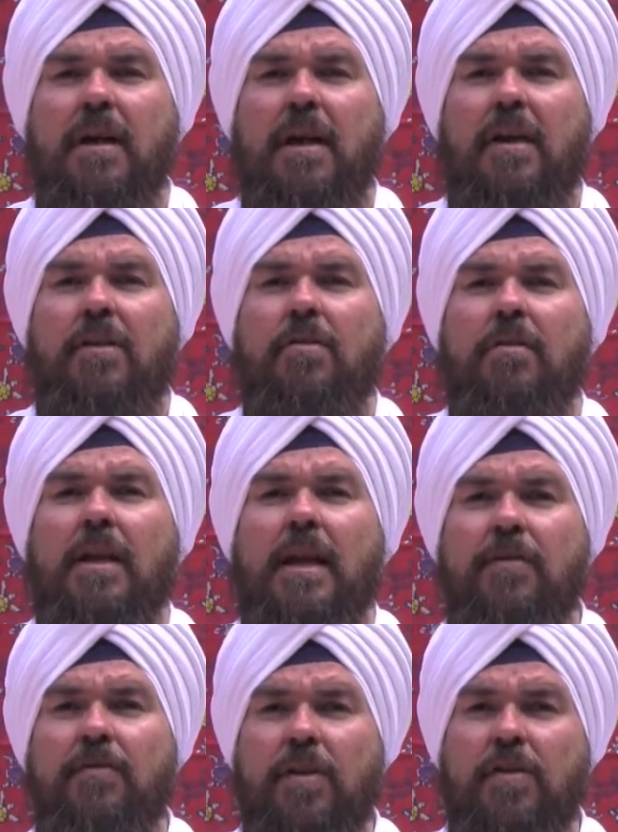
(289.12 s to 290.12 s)
and you'll
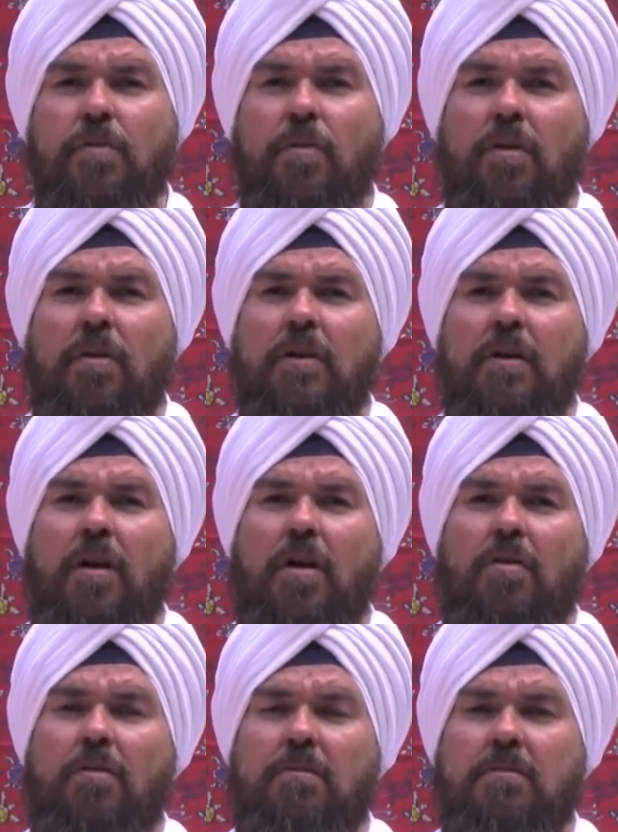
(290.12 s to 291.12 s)
leave this world
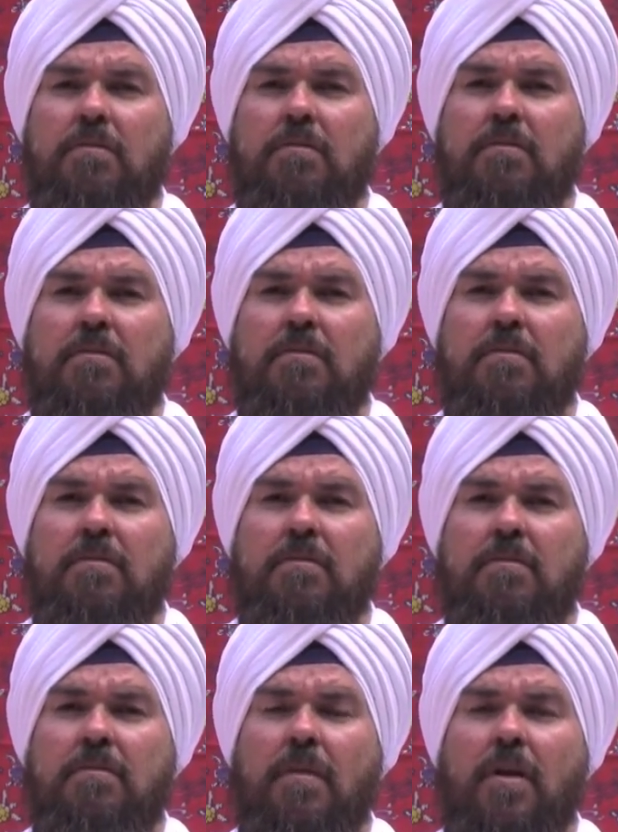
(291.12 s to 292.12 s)
alone.
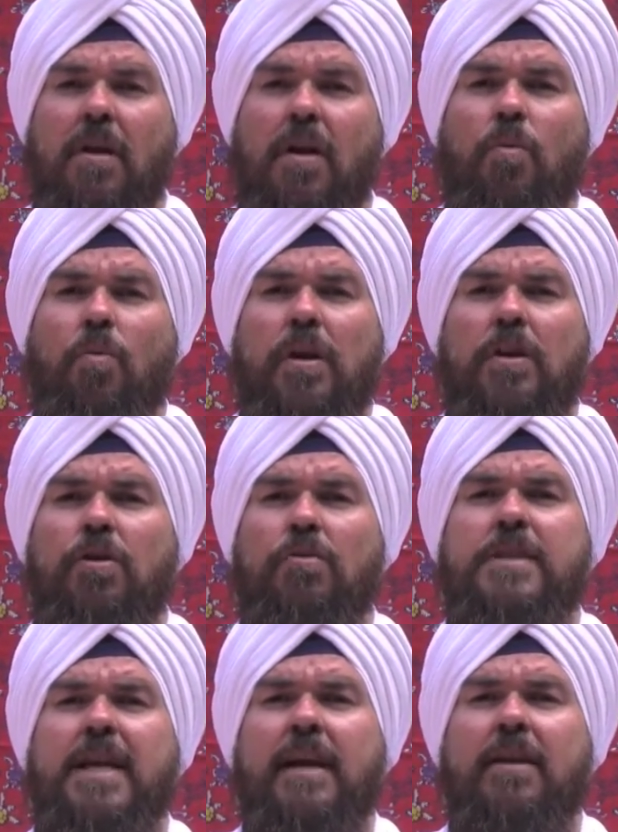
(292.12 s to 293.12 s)
When
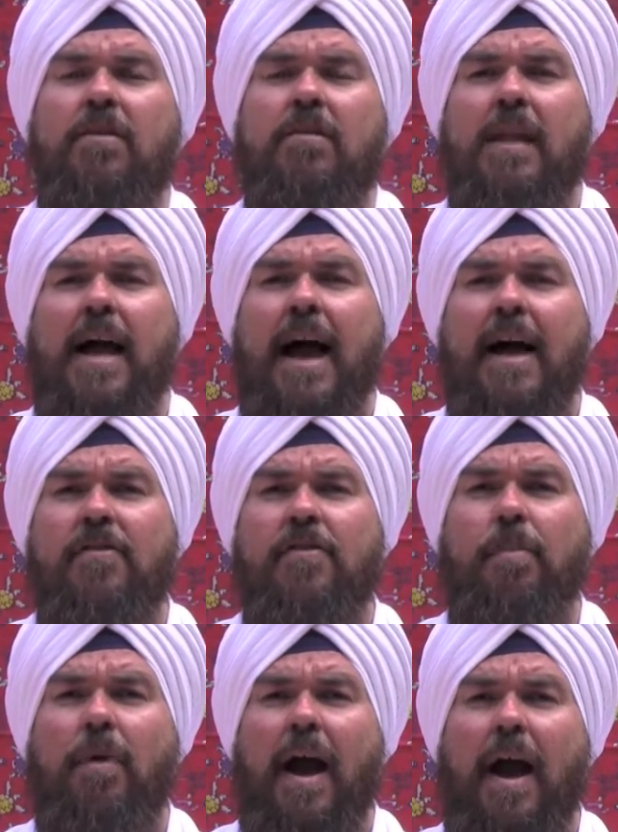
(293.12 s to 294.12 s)
you take your
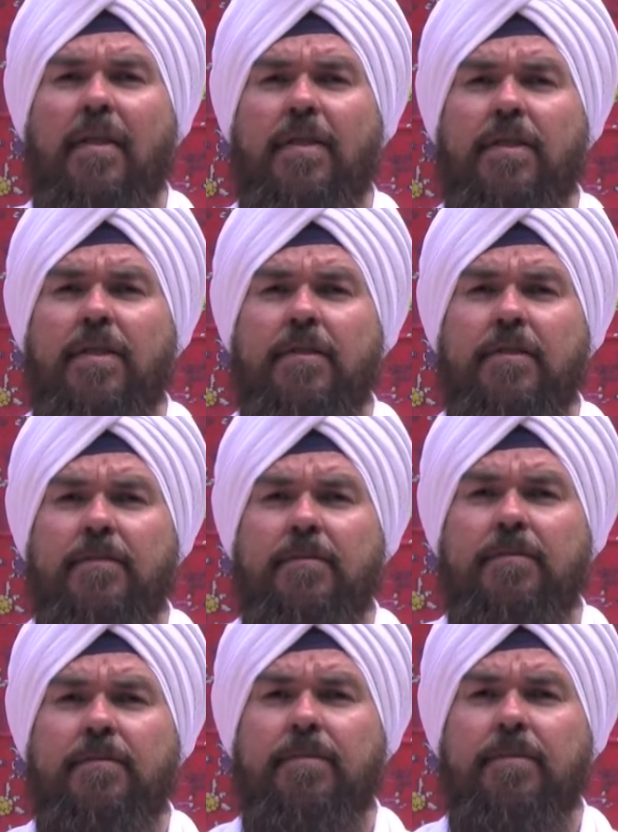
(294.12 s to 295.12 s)
last breath,
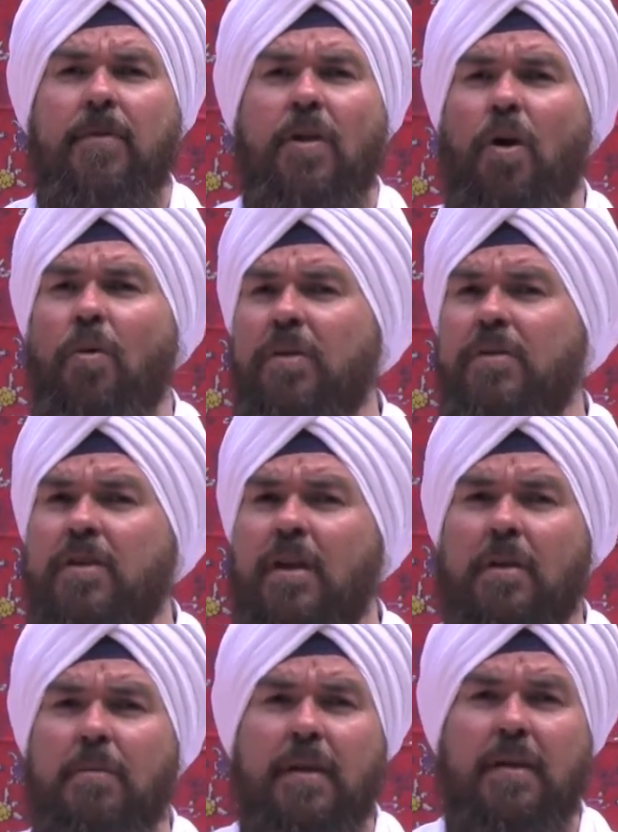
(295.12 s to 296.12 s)
no one's
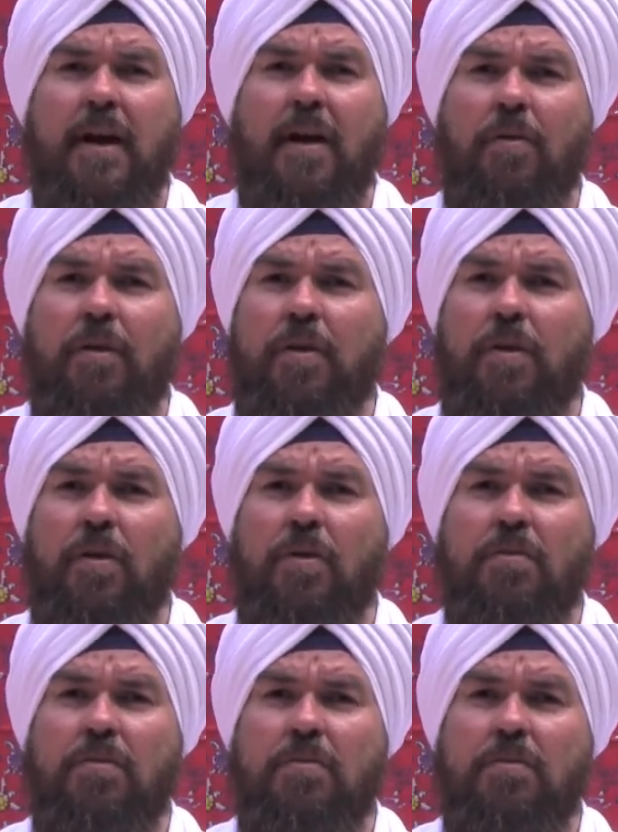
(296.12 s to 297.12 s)
going to be there with
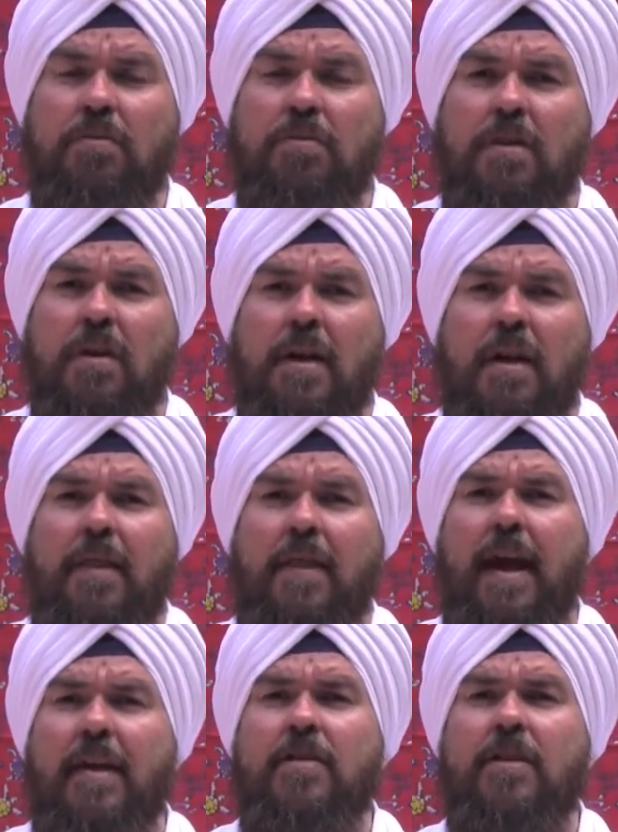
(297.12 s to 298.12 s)
you.
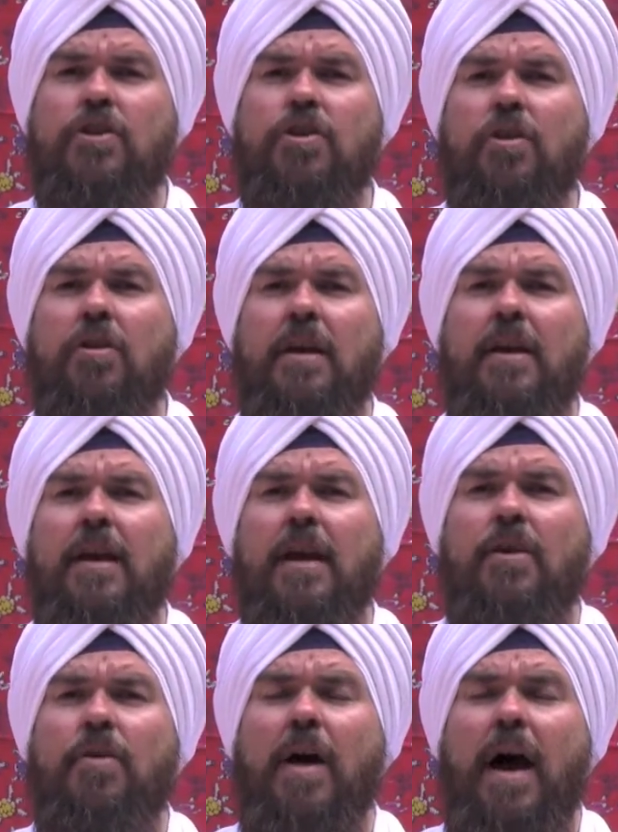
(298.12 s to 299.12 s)
That's a journey that
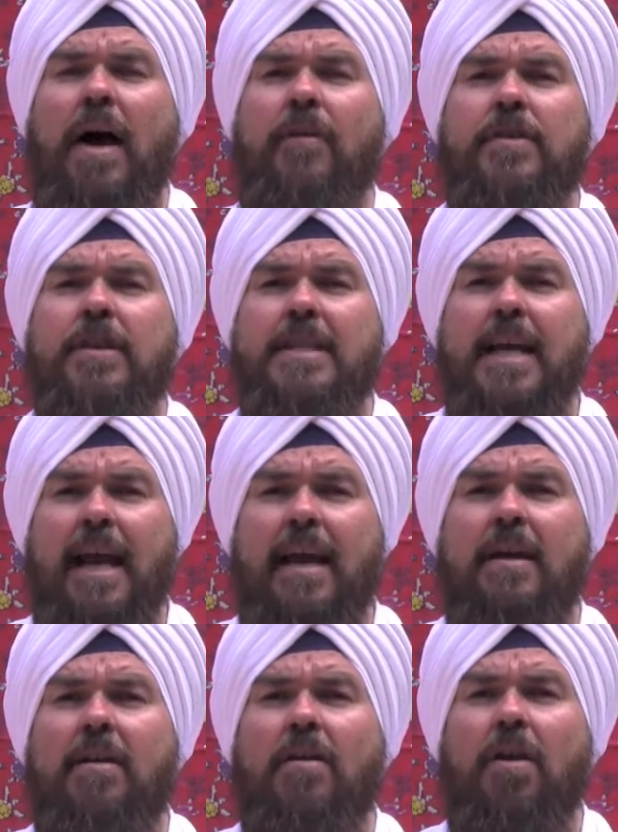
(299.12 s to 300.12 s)
you have to
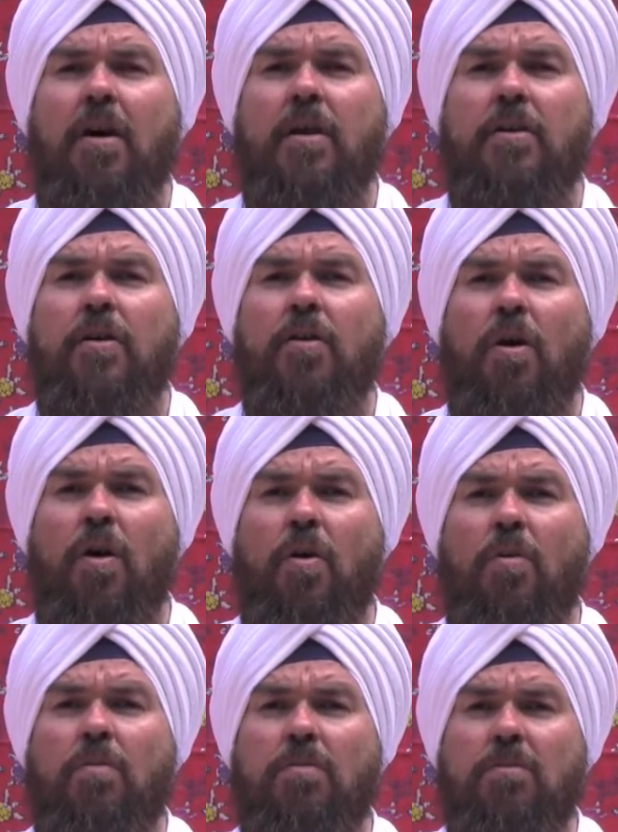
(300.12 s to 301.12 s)
take on your
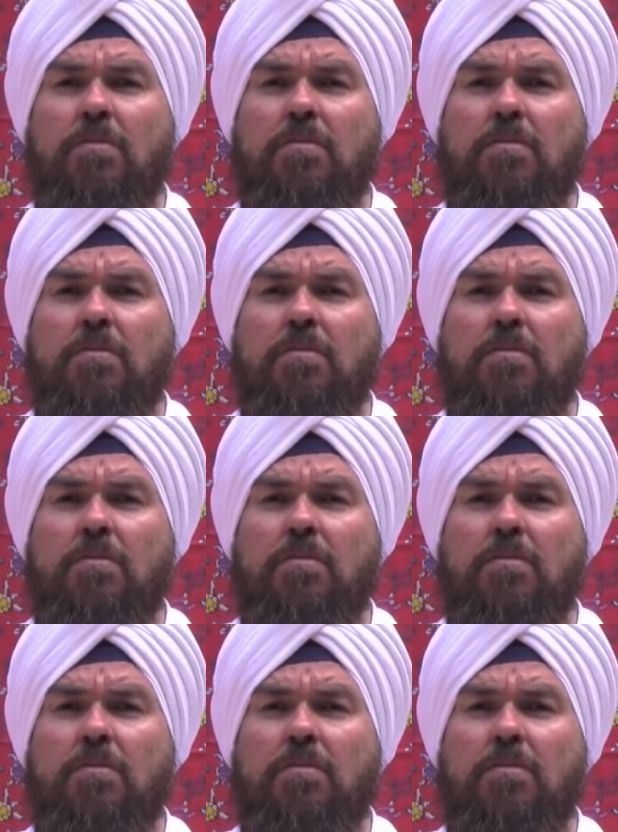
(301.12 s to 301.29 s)
own.